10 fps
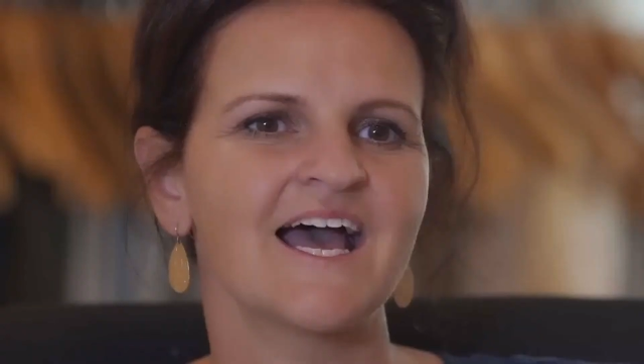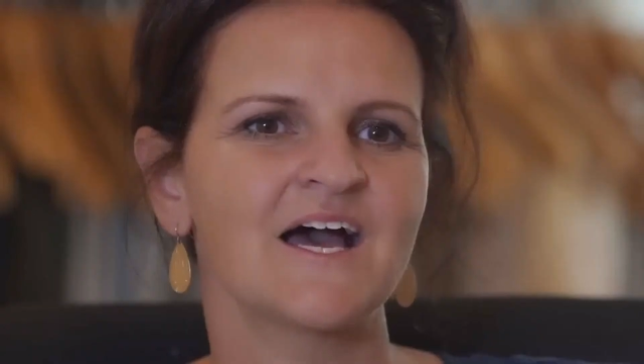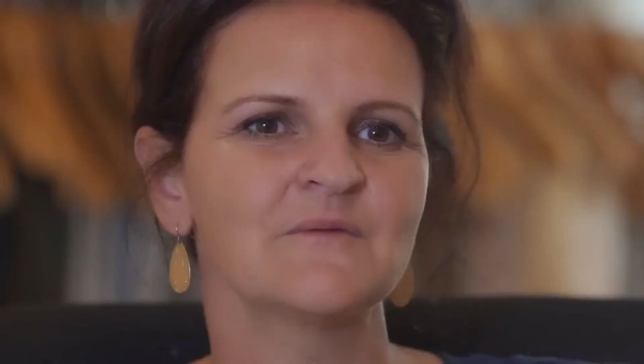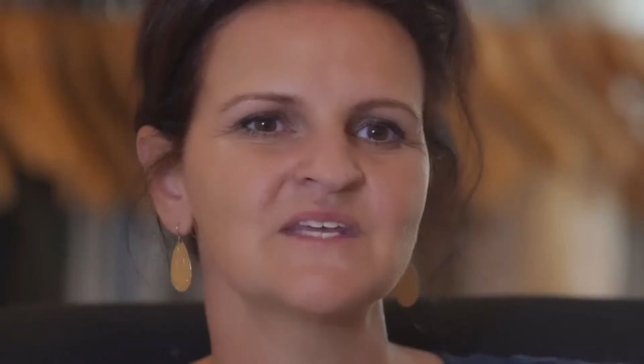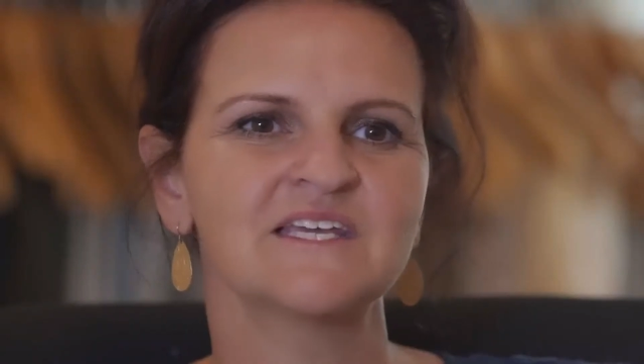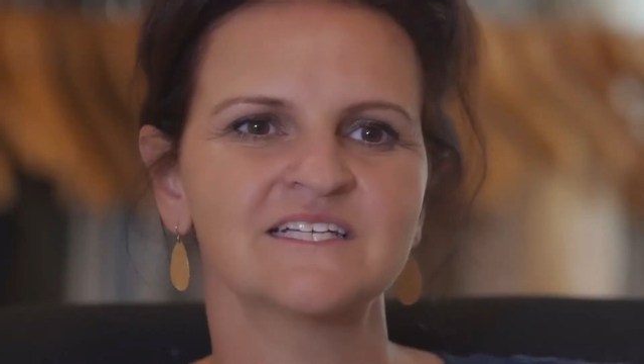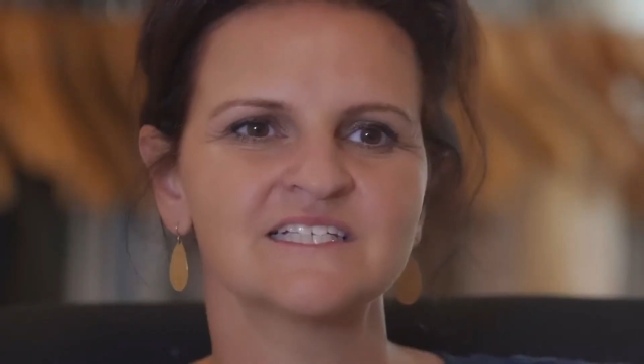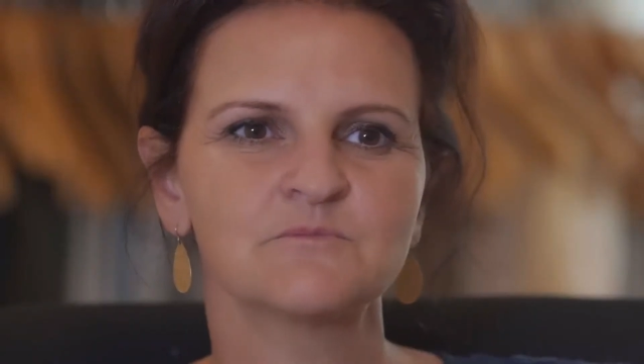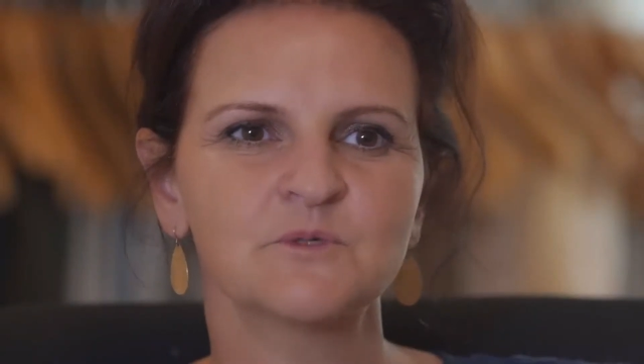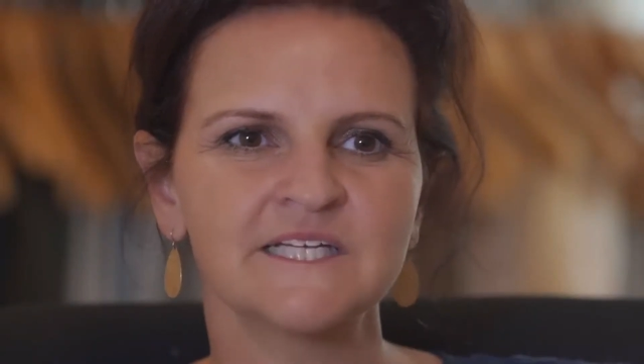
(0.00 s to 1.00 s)
that you can
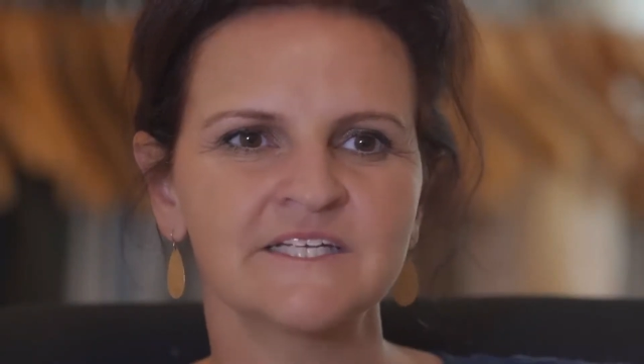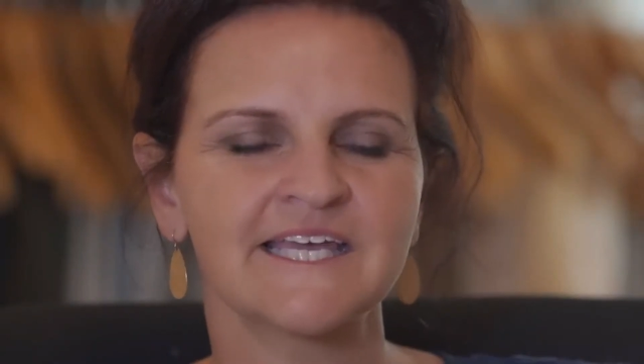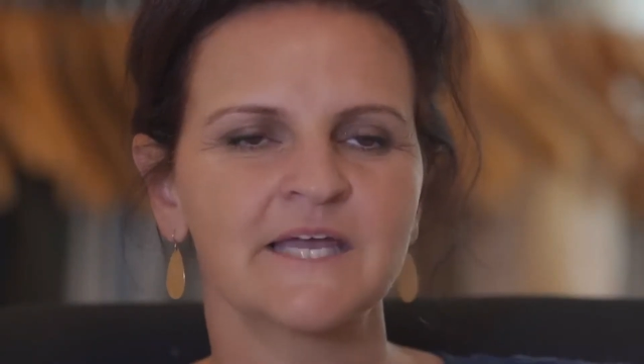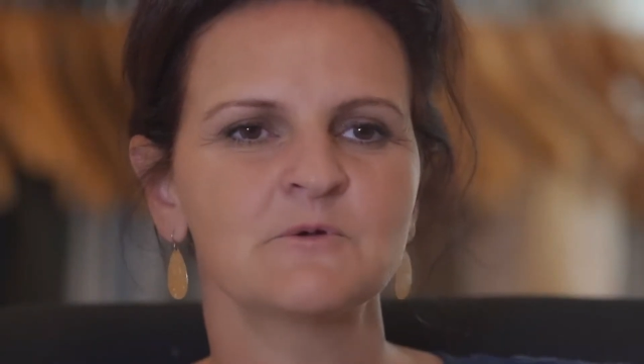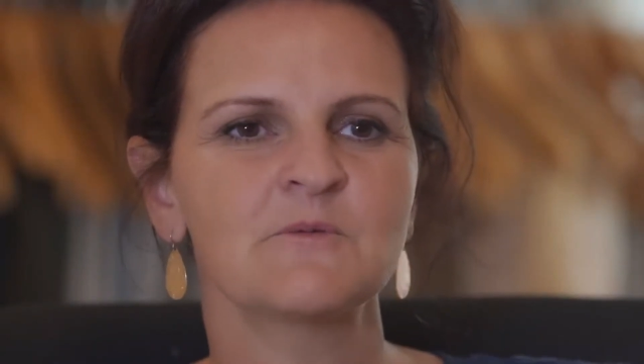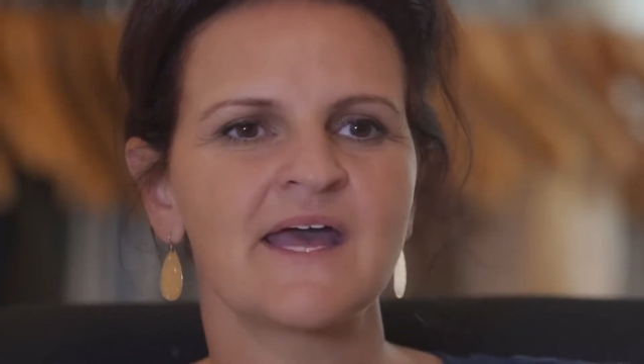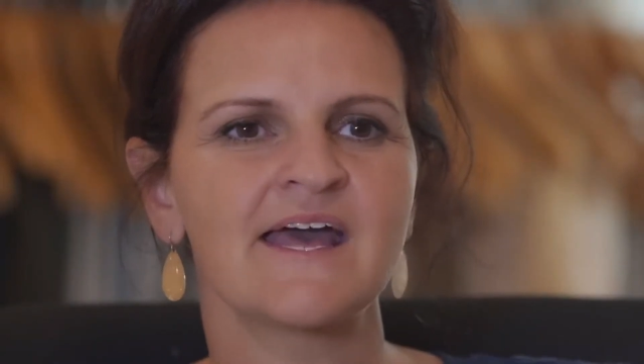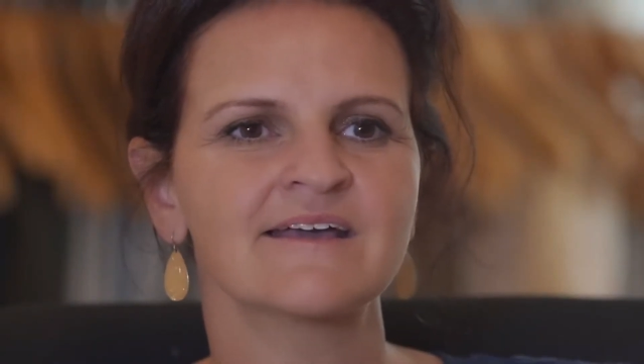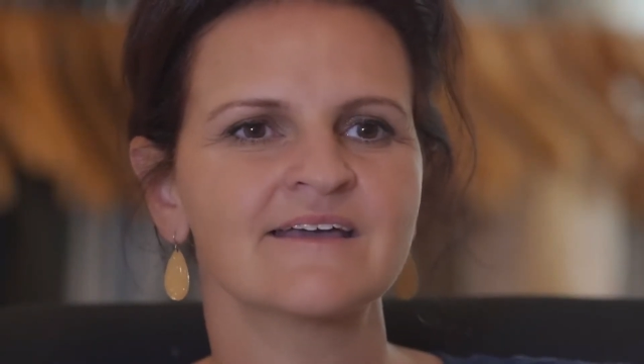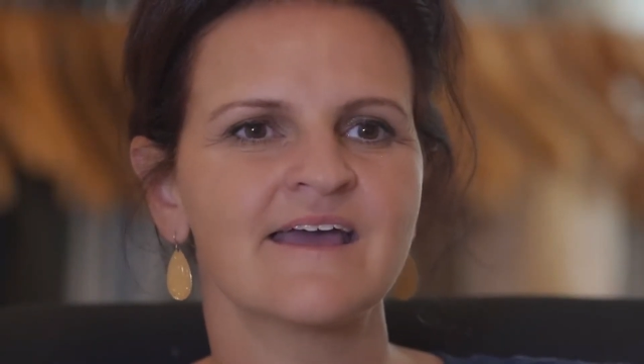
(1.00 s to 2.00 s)
just put in your camera
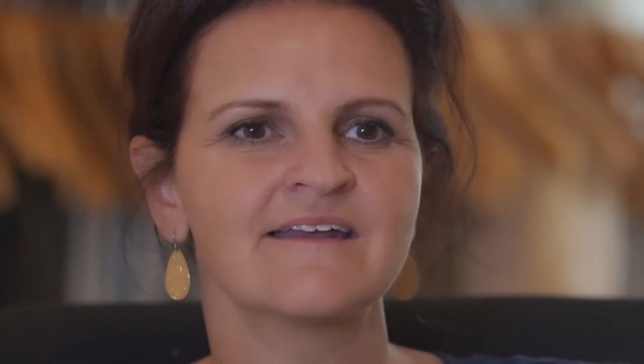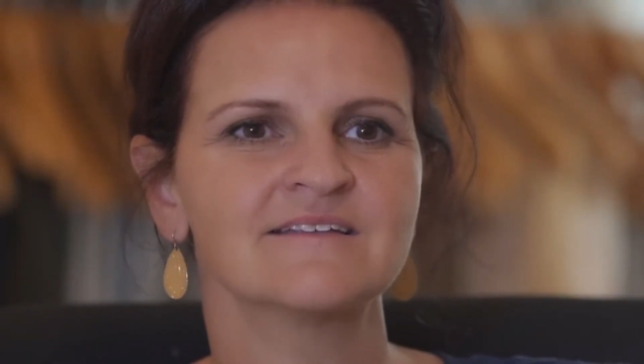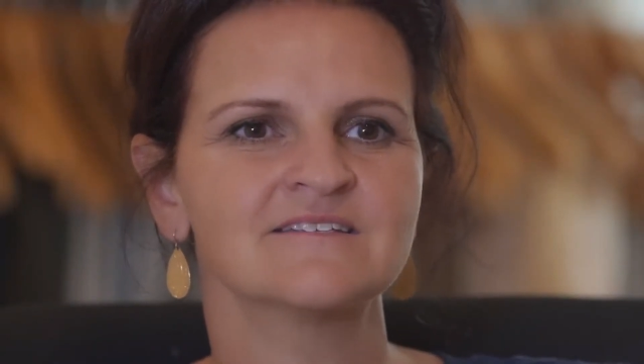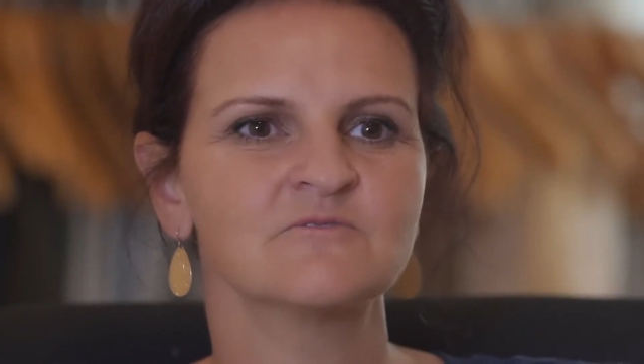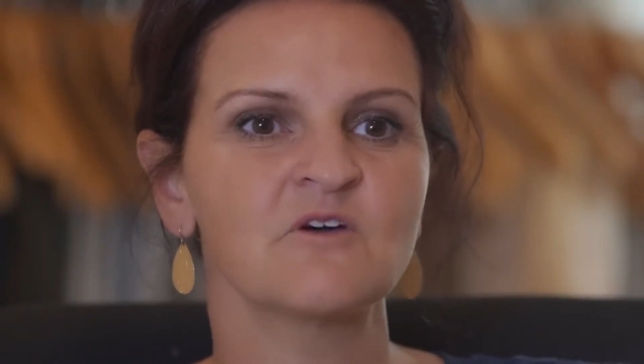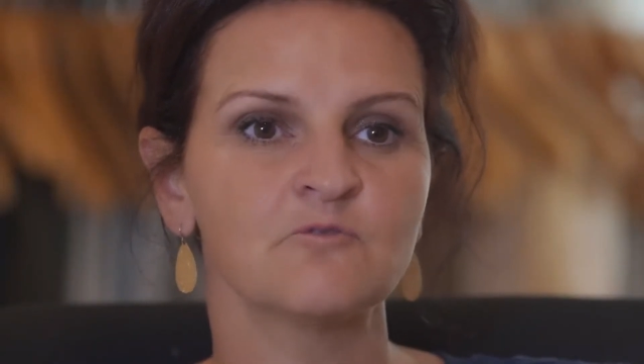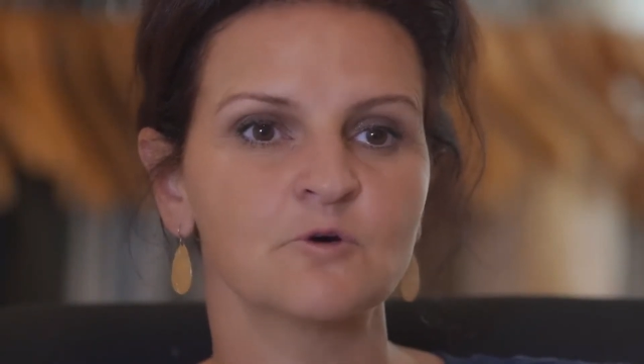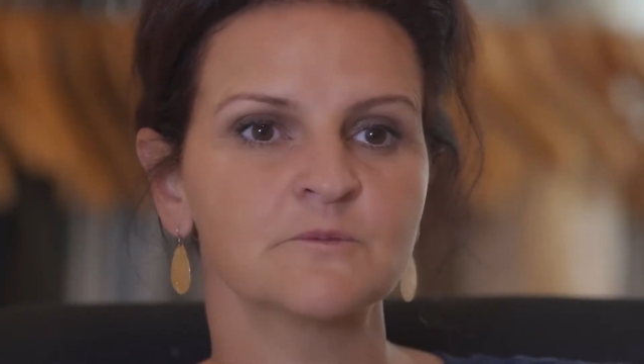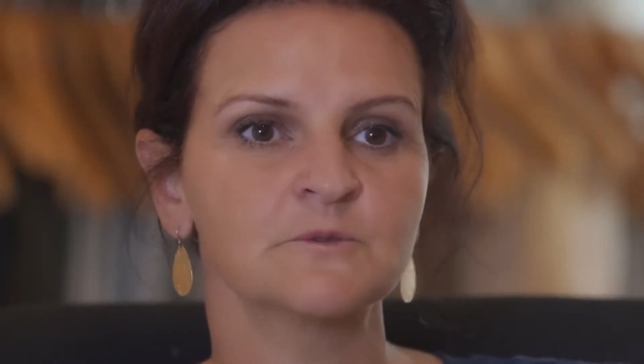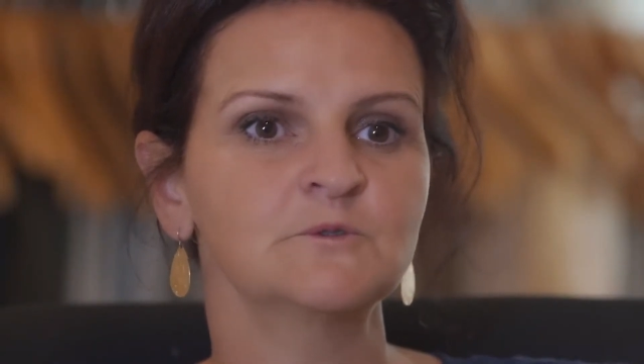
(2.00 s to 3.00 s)
bag and it's
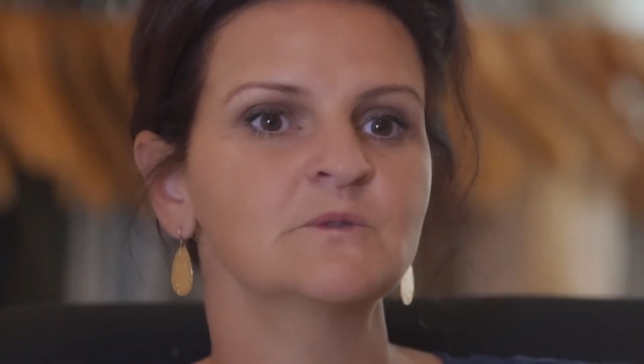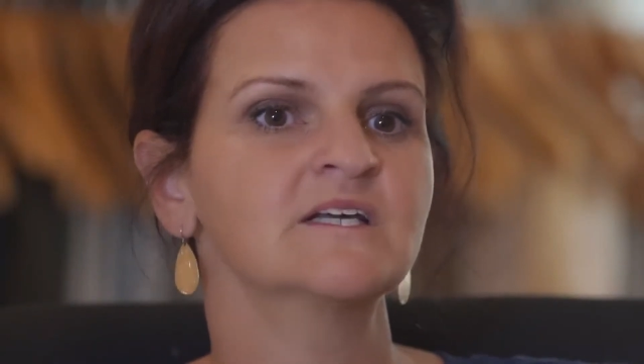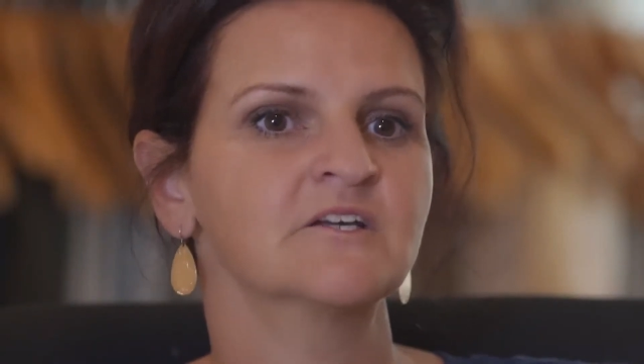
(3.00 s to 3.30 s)
affordable,